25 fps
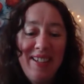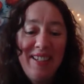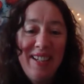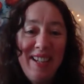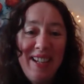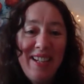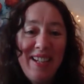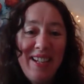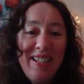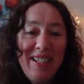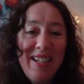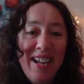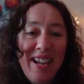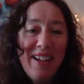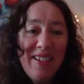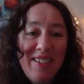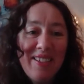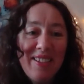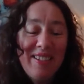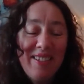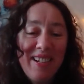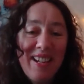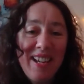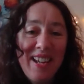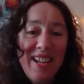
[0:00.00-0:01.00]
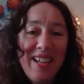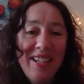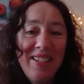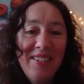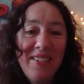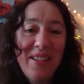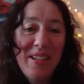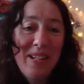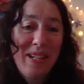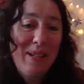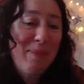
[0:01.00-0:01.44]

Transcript: You can see how dark it is with the